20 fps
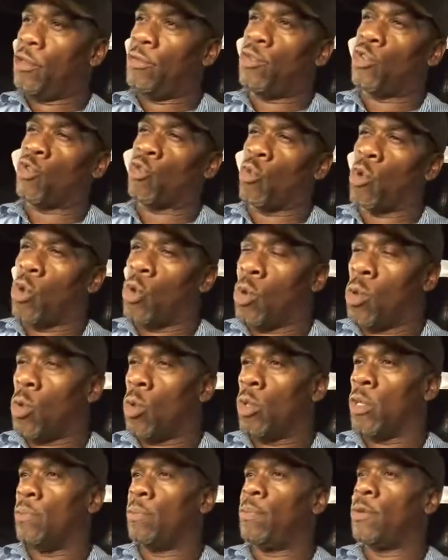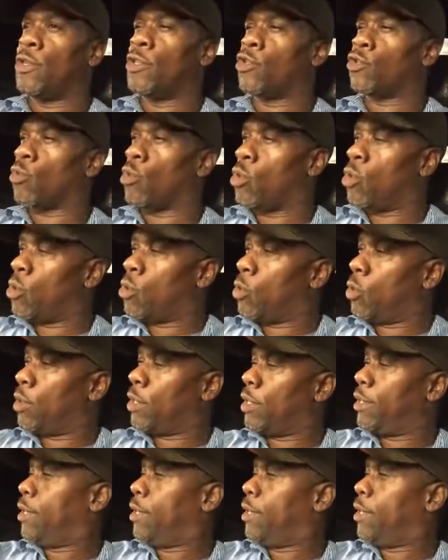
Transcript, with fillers: to troll and put troll